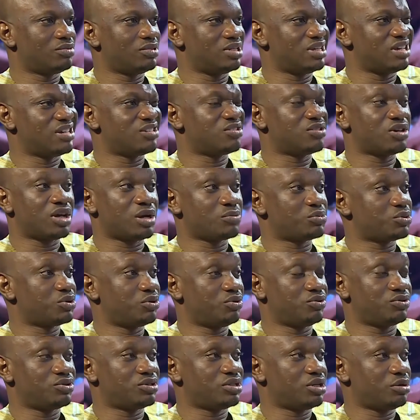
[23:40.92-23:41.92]
There is no
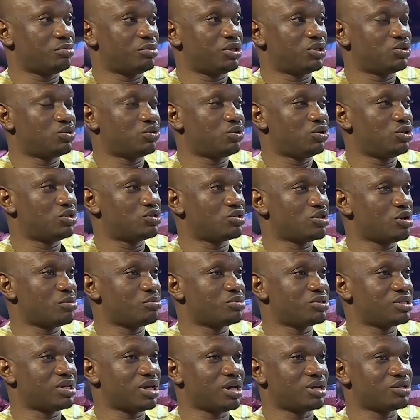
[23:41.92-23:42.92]
absolute statement. So in some
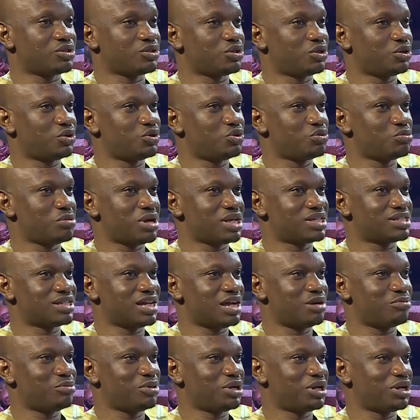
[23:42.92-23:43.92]
sector, you might
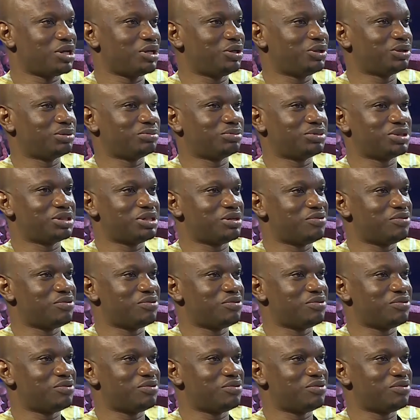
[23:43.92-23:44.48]
start making your money